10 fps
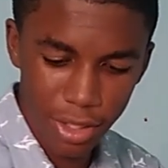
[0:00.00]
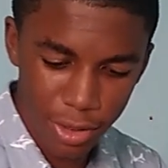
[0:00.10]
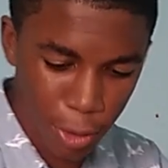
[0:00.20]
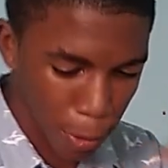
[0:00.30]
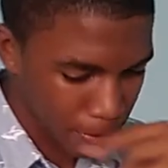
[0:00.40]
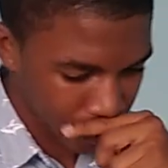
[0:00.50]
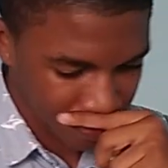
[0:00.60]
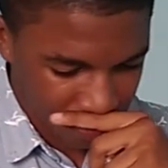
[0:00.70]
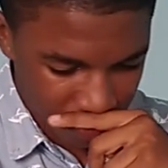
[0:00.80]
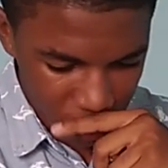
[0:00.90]
So
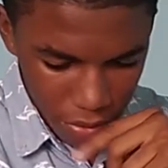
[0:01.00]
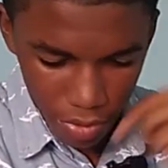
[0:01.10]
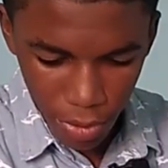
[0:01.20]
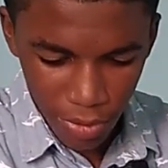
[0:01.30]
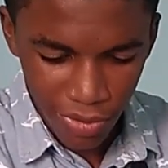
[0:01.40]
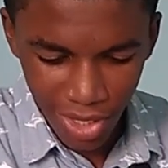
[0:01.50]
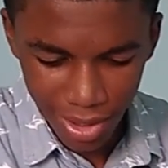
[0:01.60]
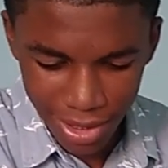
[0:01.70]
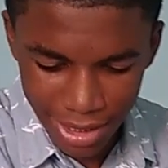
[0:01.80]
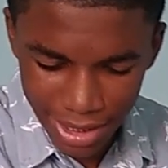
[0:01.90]

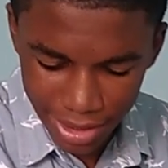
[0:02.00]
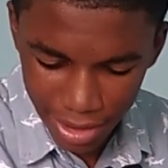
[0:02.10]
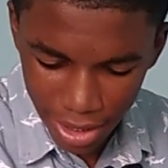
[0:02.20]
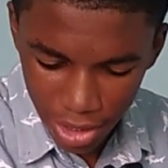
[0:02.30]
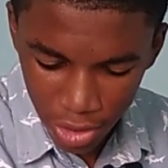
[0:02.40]
that's it.